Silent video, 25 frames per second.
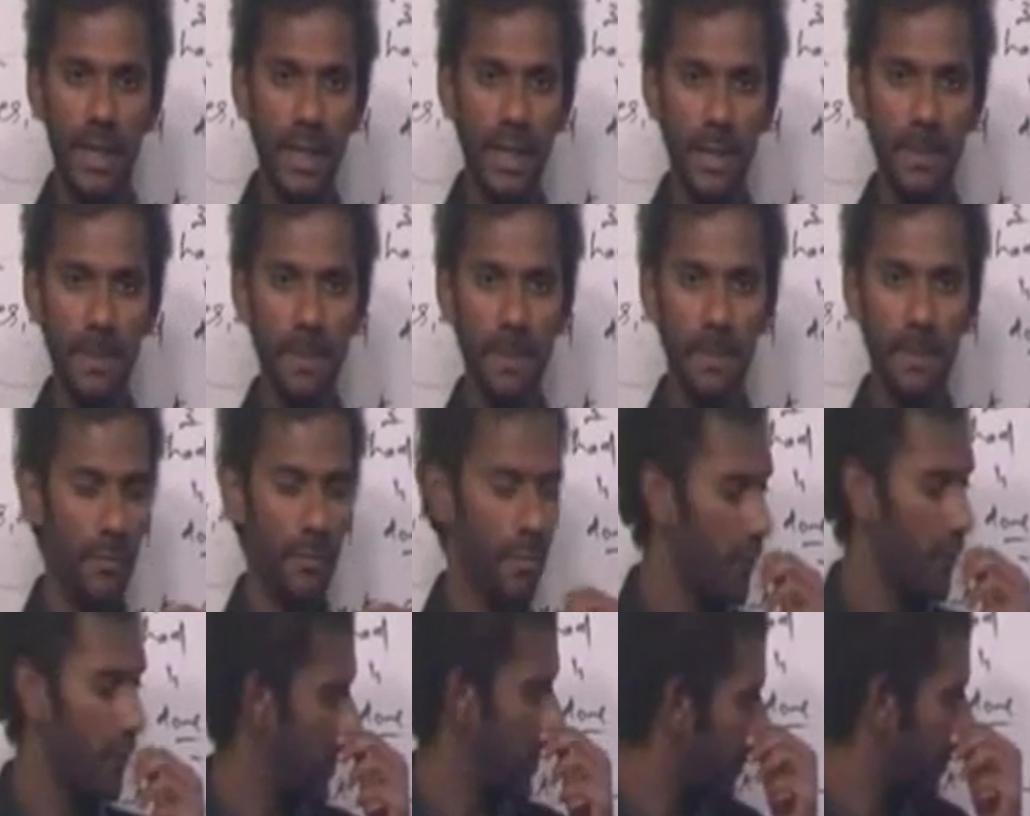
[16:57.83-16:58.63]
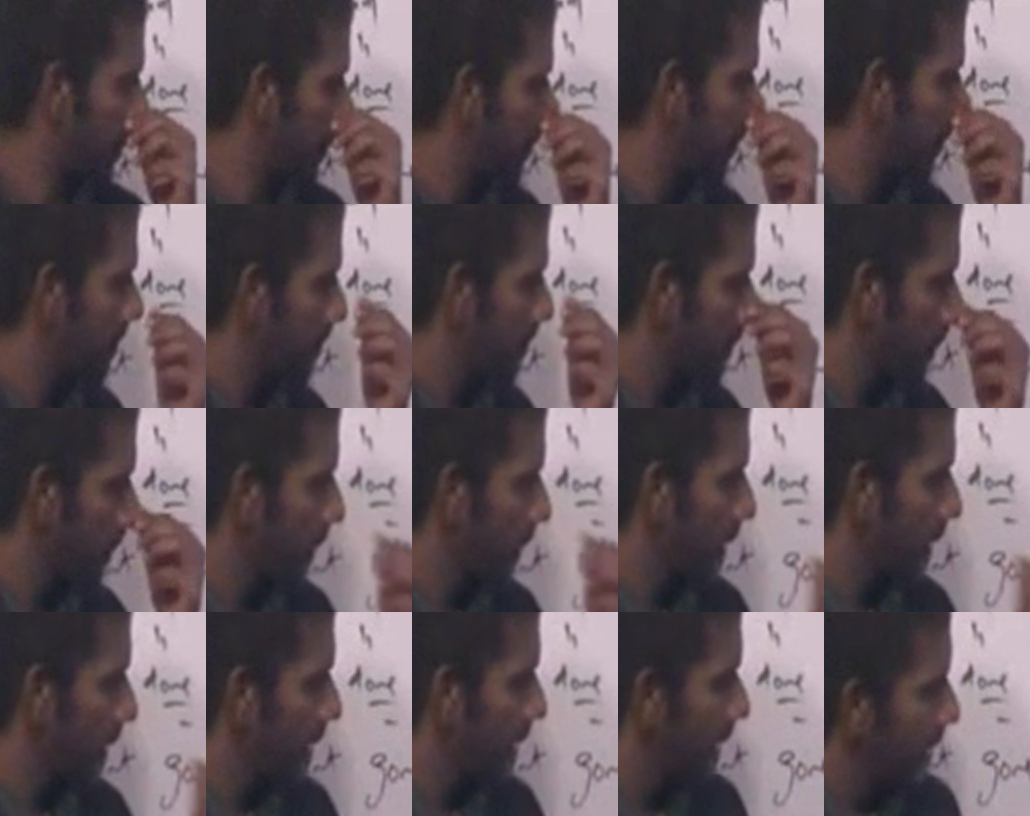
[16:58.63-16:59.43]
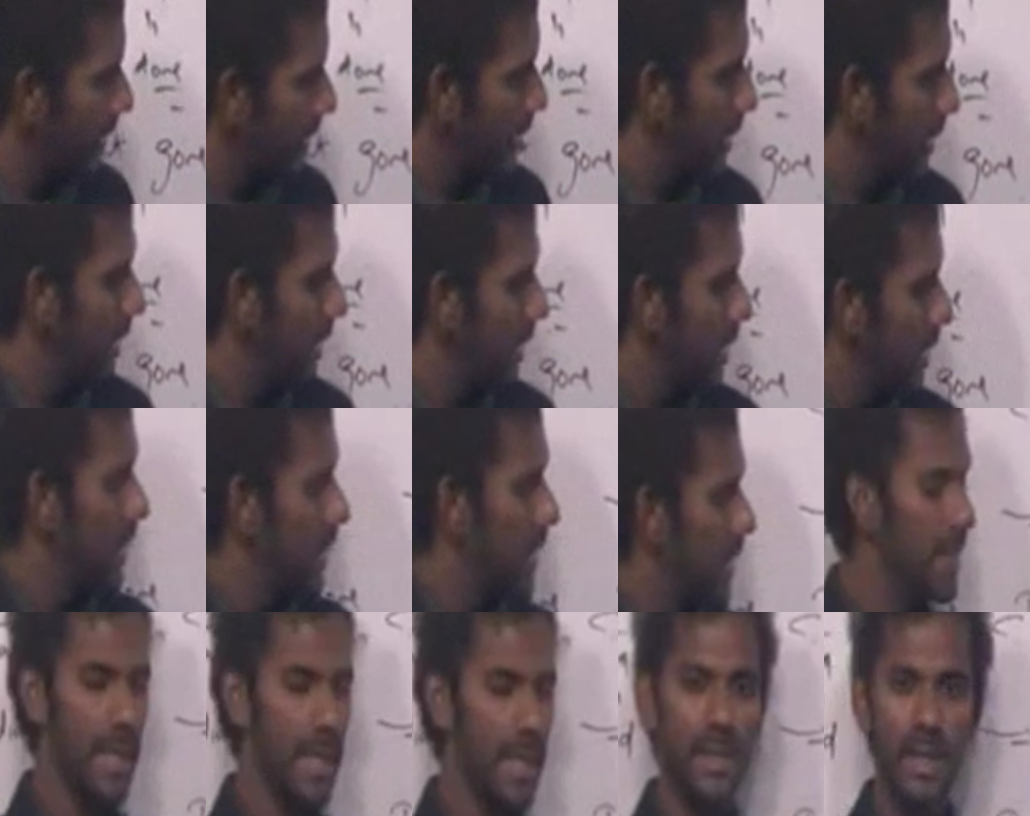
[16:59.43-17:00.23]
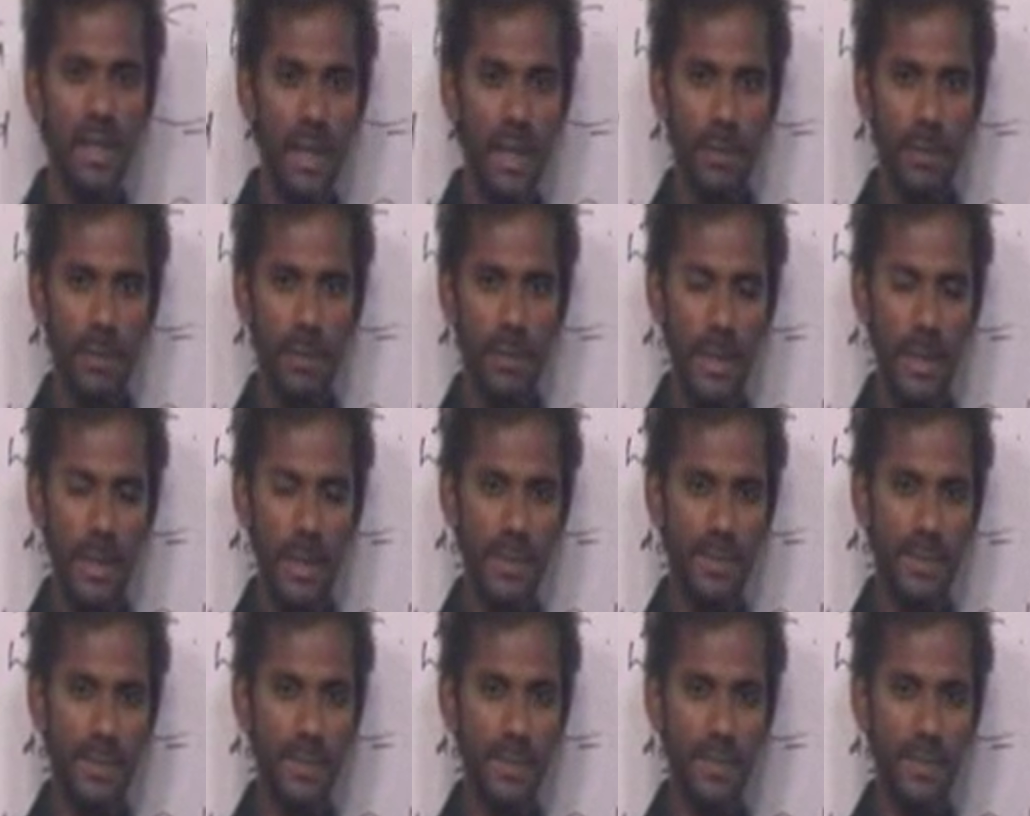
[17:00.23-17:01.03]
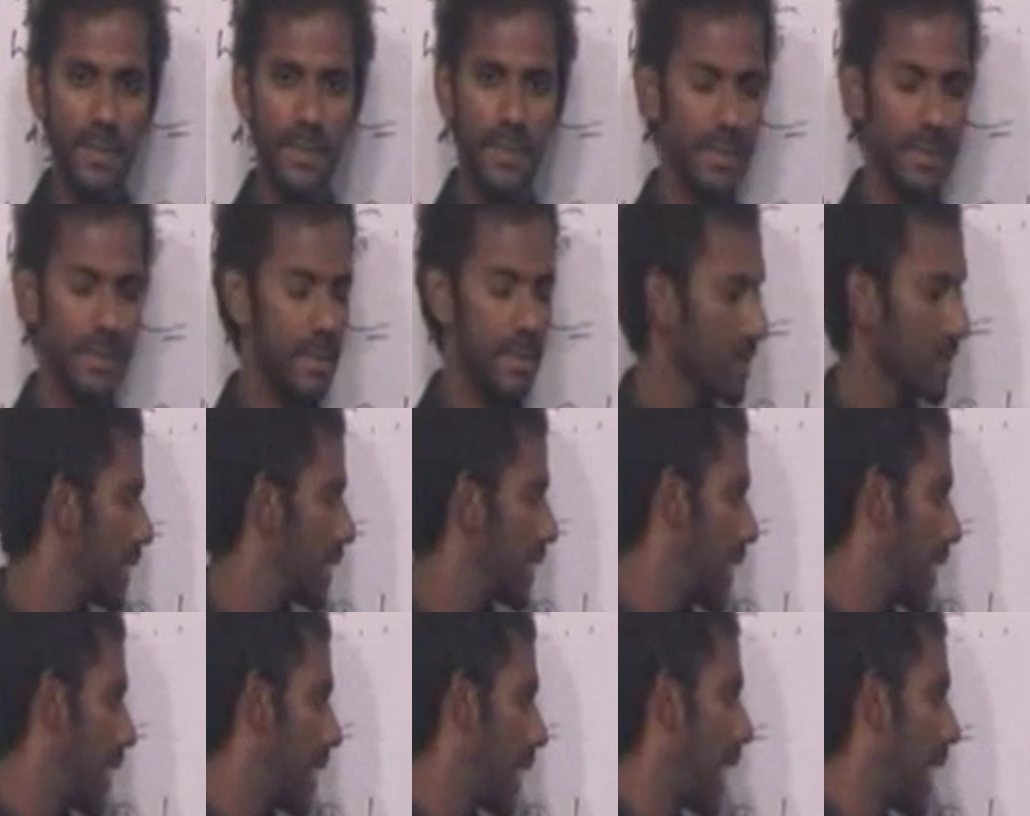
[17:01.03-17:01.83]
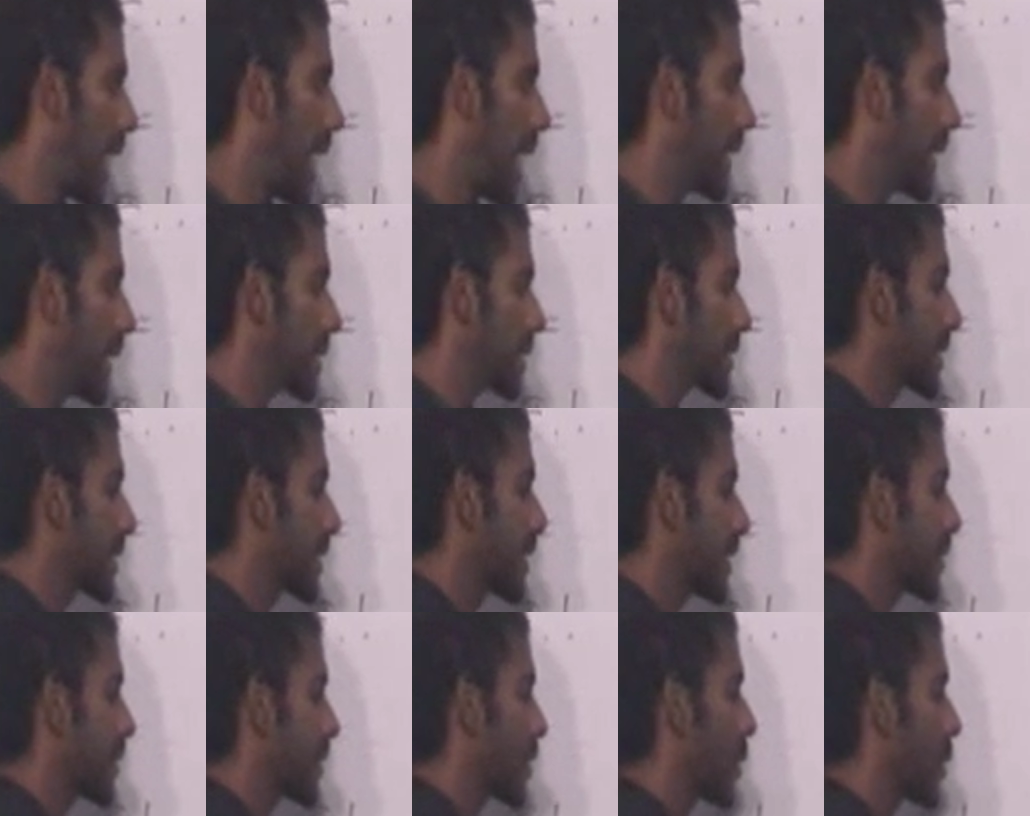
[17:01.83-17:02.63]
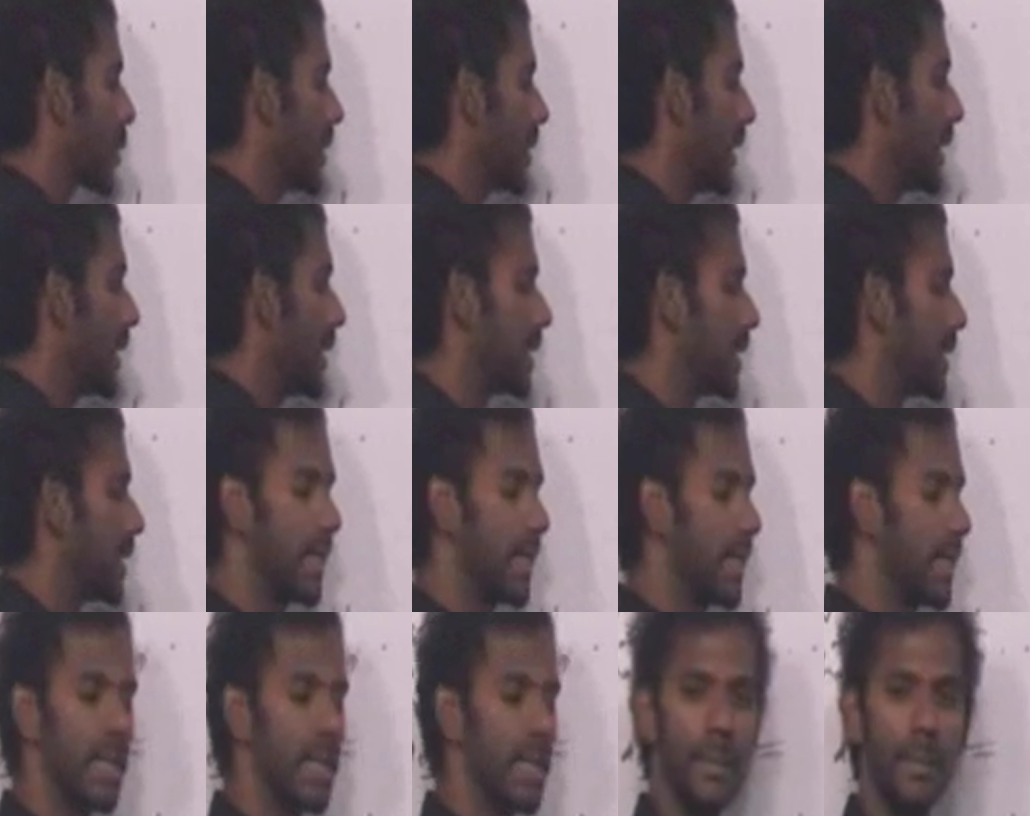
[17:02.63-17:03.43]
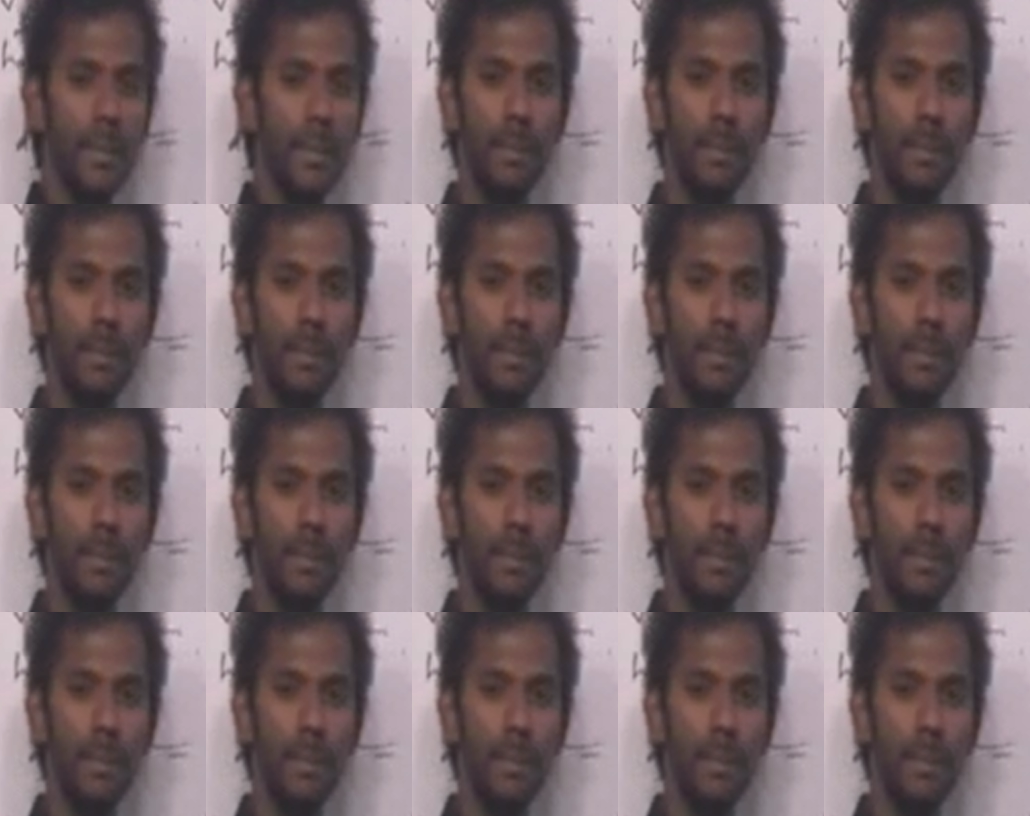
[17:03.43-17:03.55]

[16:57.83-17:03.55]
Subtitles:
Clear? Fine. He has hurt me. Has comes only in the